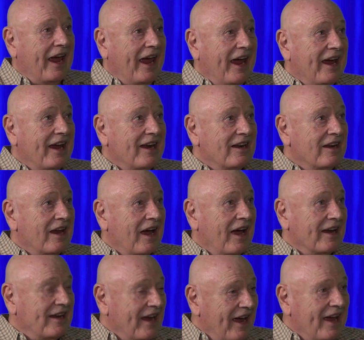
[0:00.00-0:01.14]
And
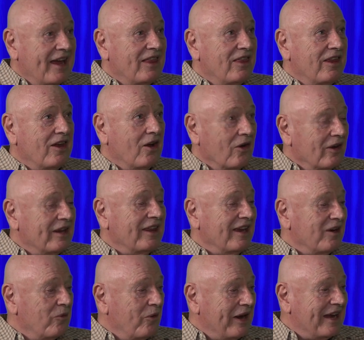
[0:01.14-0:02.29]
again, the only
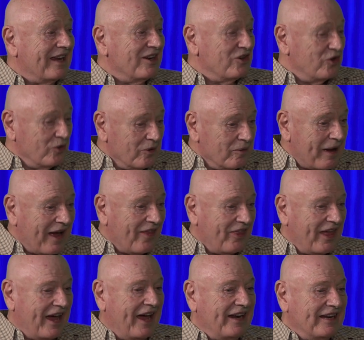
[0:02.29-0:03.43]
thing we can do about
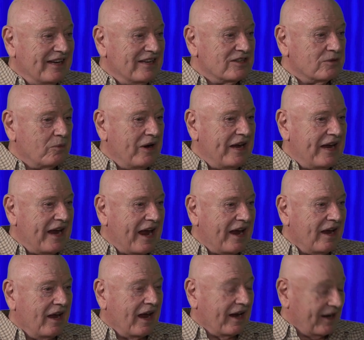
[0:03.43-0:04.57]
that is we
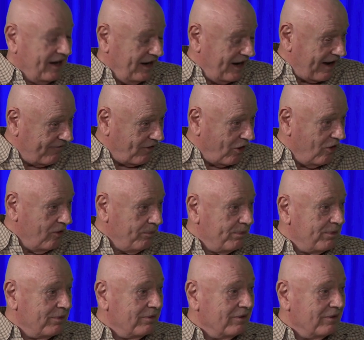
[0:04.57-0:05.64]
can have hope.